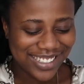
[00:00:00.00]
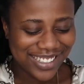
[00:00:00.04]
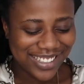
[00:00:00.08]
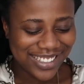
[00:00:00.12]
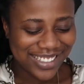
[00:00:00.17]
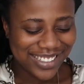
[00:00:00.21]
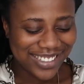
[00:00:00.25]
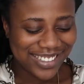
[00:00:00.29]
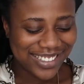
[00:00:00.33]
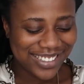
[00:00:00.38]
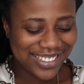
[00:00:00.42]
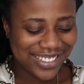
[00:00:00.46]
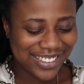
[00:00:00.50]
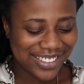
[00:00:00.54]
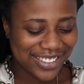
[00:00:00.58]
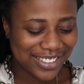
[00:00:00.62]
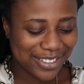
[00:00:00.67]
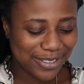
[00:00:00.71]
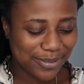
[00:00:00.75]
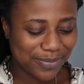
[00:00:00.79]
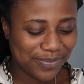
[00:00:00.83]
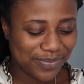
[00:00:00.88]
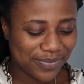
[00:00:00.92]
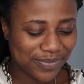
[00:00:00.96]

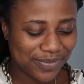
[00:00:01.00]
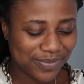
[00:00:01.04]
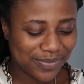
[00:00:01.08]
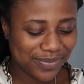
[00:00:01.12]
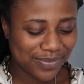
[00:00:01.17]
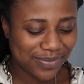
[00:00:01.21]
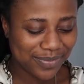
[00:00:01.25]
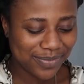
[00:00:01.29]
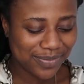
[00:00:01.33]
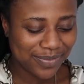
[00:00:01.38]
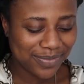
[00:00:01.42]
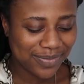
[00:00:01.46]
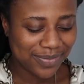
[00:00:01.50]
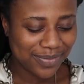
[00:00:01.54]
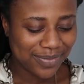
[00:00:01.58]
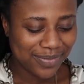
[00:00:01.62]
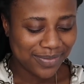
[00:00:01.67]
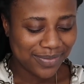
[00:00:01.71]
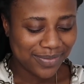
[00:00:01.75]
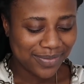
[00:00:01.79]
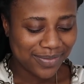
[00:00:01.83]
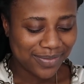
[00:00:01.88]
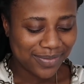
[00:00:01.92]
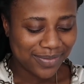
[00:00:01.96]

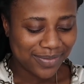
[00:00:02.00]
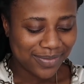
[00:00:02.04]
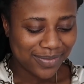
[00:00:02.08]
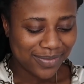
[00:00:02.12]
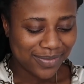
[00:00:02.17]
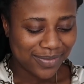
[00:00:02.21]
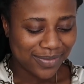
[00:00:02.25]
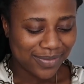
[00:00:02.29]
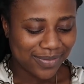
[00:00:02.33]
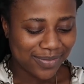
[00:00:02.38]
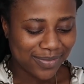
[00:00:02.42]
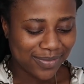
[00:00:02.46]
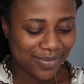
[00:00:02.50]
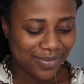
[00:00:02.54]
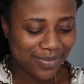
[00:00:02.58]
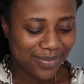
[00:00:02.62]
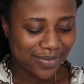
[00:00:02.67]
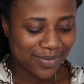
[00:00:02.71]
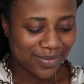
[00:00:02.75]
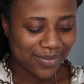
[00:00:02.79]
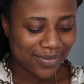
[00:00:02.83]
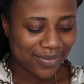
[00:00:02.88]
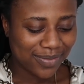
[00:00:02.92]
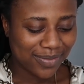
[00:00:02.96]

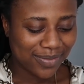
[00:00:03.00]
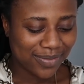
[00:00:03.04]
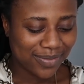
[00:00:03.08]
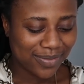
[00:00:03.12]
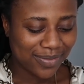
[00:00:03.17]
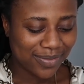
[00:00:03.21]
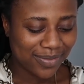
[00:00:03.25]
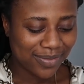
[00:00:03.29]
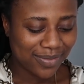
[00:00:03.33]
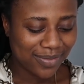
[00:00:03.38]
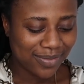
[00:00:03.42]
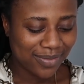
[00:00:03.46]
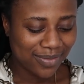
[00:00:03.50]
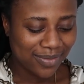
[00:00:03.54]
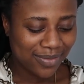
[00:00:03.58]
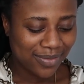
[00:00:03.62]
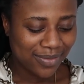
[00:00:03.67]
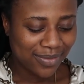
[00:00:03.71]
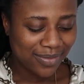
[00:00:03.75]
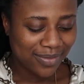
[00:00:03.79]
The person shown says nothing.